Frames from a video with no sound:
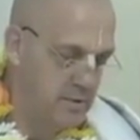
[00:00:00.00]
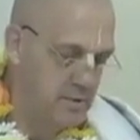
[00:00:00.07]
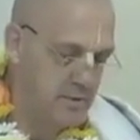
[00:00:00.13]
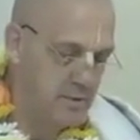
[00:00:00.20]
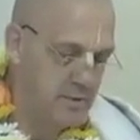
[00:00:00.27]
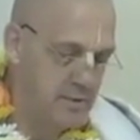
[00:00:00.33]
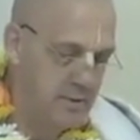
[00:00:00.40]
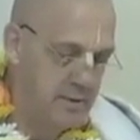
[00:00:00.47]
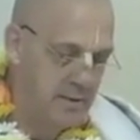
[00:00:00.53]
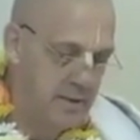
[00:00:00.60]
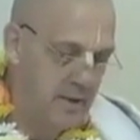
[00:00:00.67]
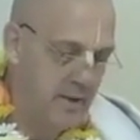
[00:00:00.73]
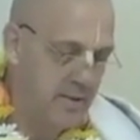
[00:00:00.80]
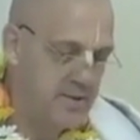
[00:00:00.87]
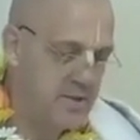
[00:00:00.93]

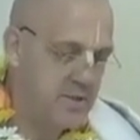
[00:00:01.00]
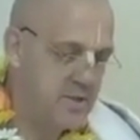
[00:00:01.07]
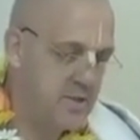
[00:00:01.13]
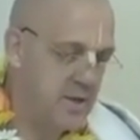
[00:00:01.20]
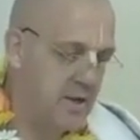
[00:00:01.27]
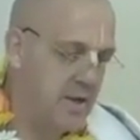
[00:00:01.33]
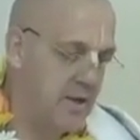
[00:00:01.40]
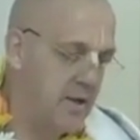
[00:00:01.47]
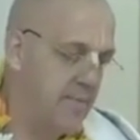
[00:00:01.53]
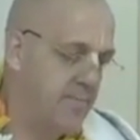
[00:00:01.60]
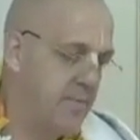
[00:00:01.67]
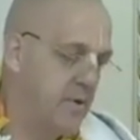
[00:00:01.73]
And this is Tretayam